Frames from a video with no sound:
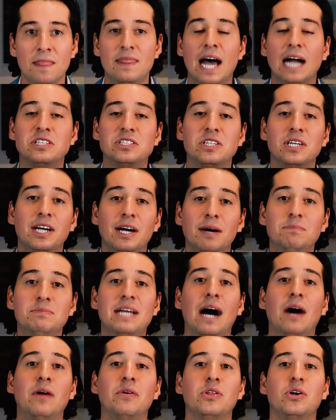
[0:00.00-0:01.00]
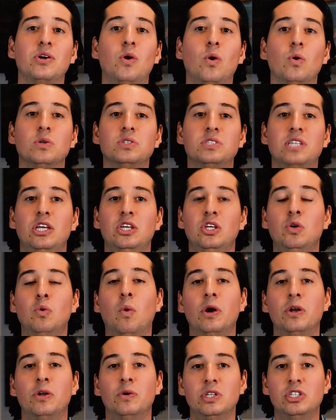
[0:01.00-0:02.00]
That should come down to the goals that you
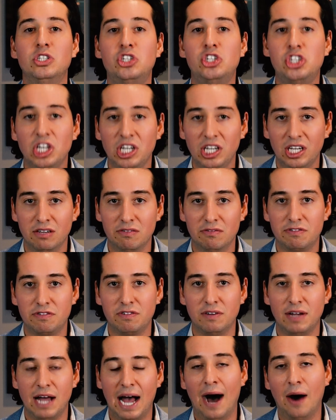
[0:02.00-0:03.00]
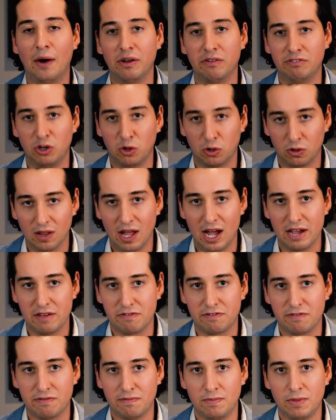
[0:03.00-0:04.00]
want to achieve out of your
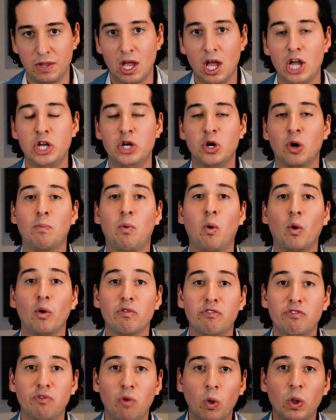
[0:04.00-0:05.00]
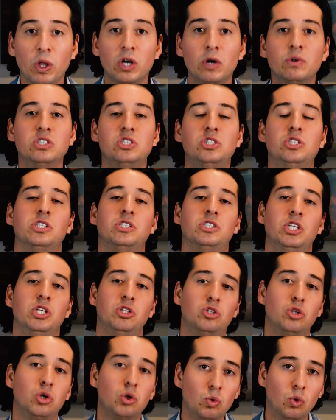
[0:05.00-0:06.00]
life. Your portfolio is just a
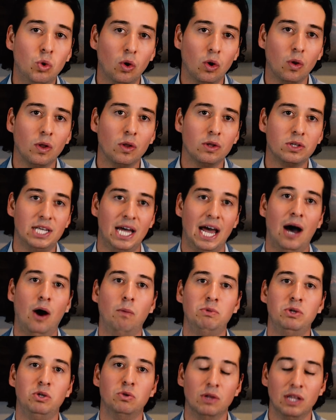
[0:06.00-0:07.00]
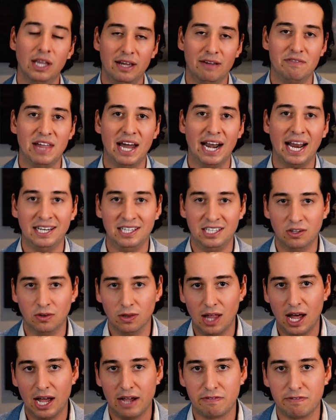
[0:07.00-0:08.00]
tool to help you live that ideal
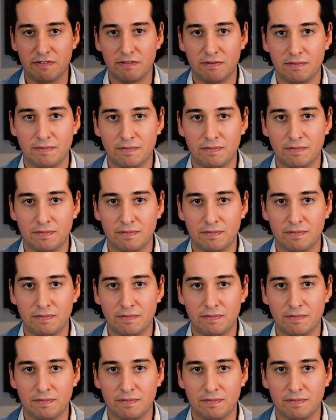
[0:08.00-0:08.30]
life.